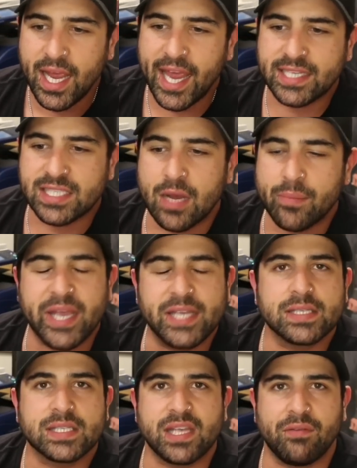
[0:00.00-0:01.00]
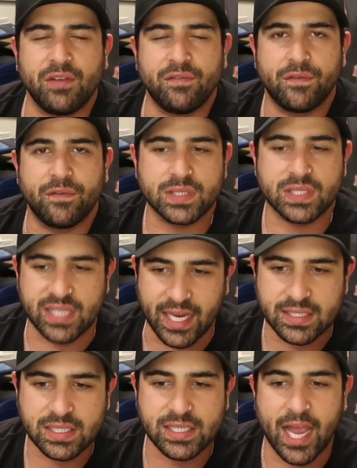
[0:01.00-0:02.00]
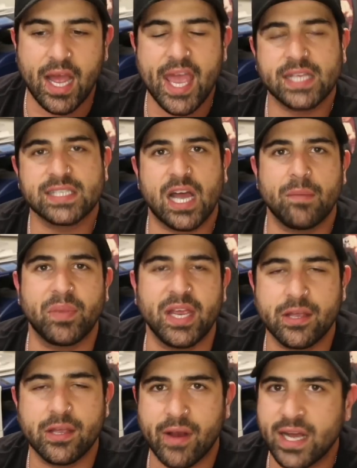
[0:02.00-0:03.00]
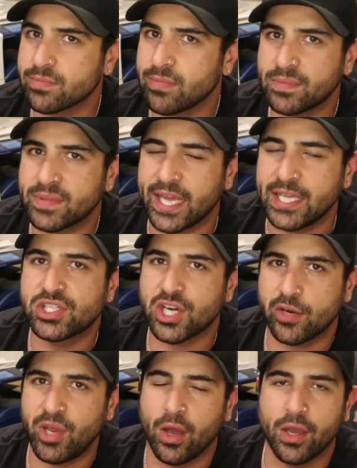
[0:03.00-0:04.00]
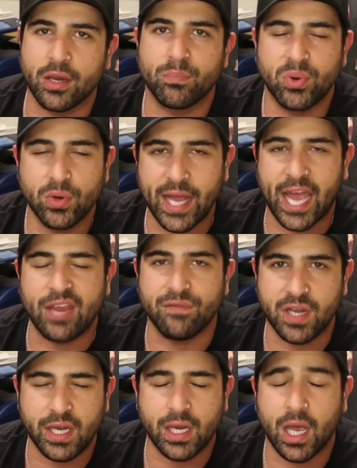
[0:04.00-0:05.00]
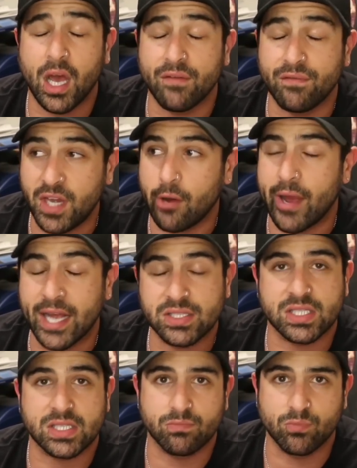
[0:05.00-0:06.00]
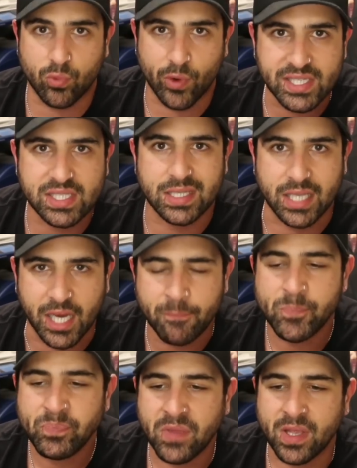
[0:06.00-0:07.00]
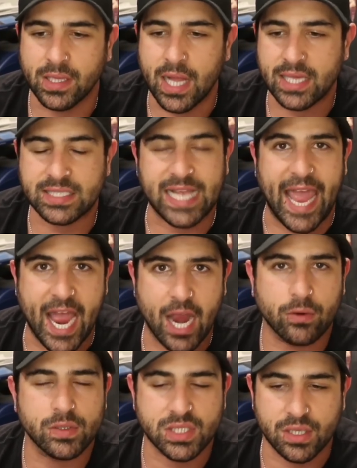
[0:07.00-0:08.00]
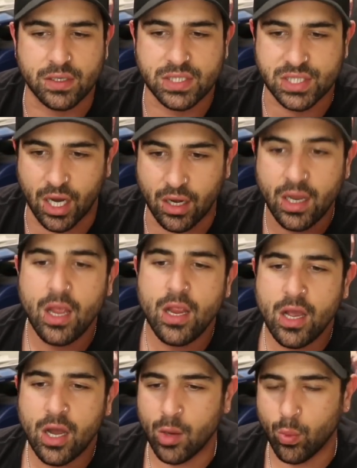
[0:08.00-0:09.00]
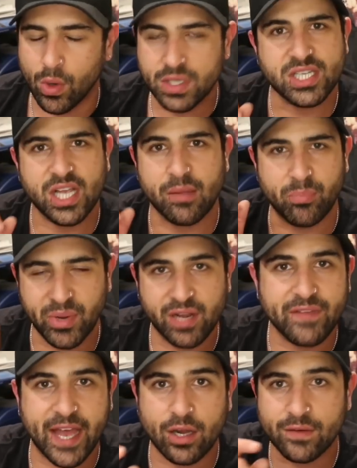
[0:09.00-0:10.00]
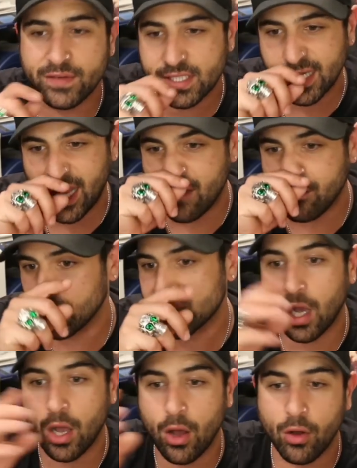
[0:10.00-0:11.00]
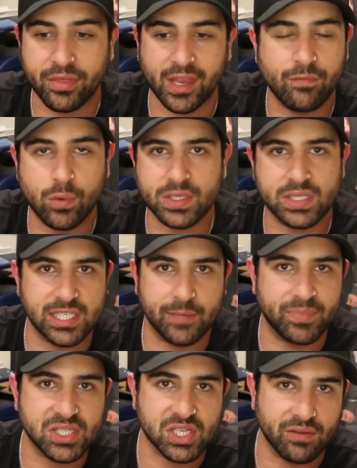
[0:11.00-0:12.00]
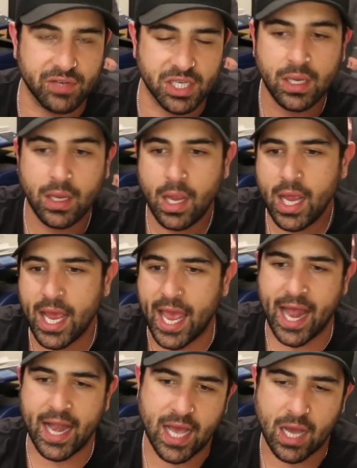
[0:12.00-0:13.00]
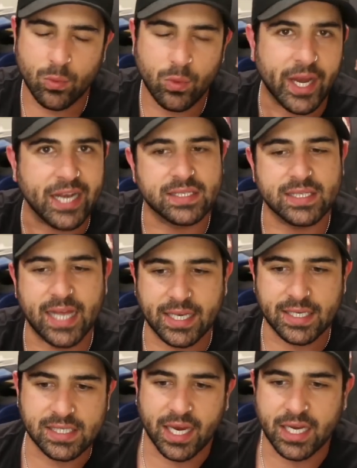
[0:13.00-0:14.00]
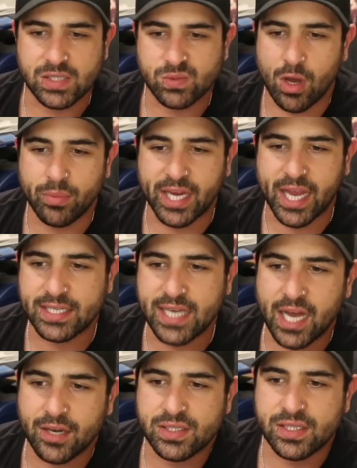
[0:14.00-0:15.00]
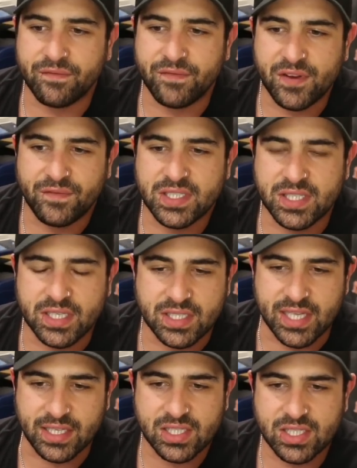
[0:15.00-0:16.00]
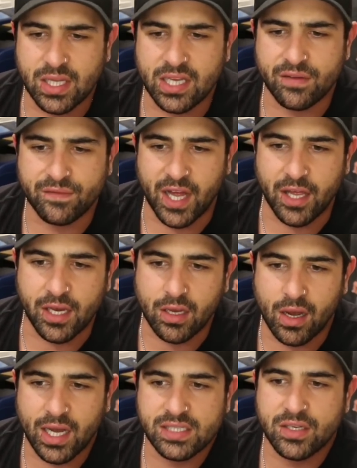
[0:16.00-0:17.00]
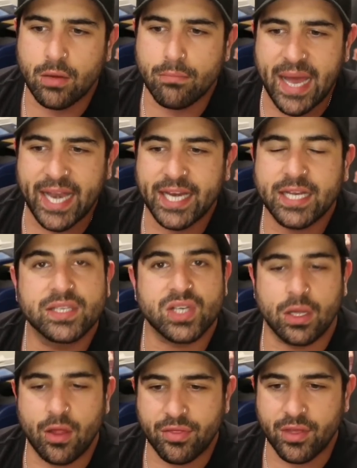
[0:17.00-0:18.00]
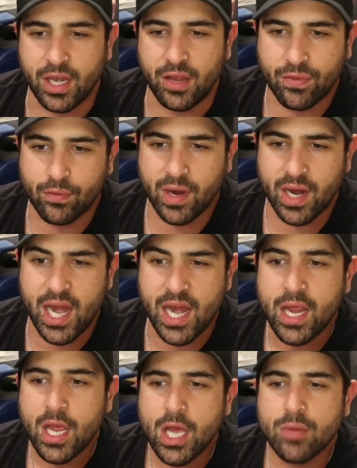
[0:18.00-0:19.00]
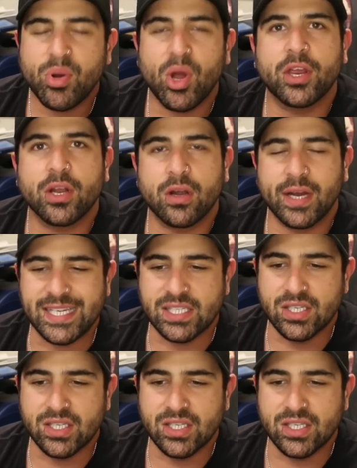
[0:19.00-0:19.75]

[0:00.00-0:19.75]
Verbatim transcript: XRP XRP's at 74 cents. Now, XRP, there are some updates. Jeremy Hogan put a video, uh, video out just recently in the last hour or so. So I watched a bit of that, obviously. I haven't watched the whole thing. I've watched snippets of it and uh, we'll get into that in a second as well. But Cardano's at 56 cents, still undervalued, guys. You've got Matic at $1.33. Polkadot is